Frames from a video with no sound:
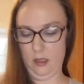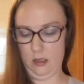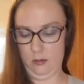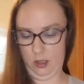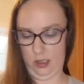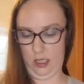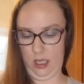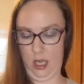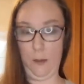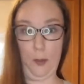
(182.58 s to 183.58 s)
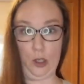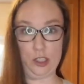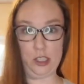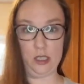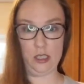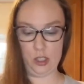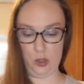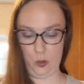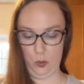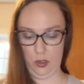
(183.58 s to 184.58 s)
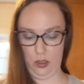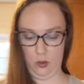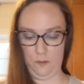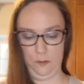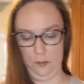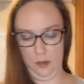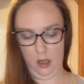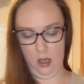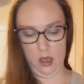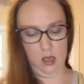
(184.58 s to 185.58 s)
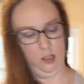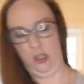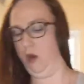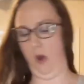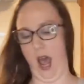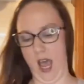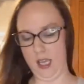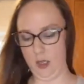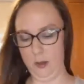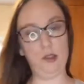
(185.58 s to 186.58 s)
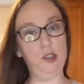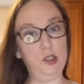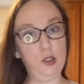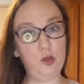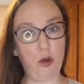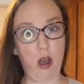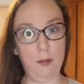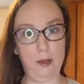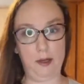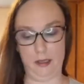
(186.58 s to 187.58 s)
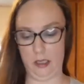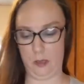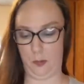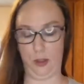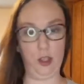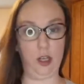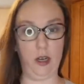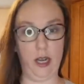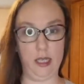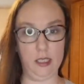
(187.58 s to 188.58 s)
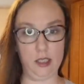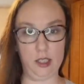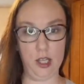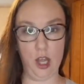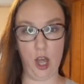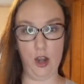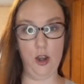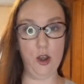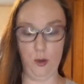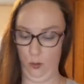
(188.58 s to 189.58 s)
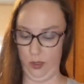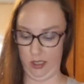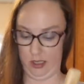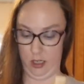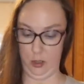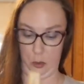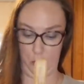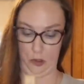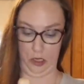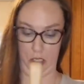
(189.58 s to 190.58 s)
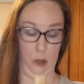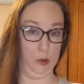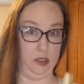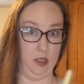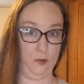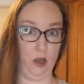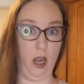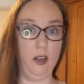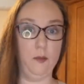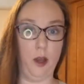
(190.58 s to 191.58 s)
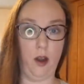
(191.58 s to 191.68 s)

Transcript: Just keep pushing this through. So I used strawberries, but there is no reason you couldn't use a different kind of berry.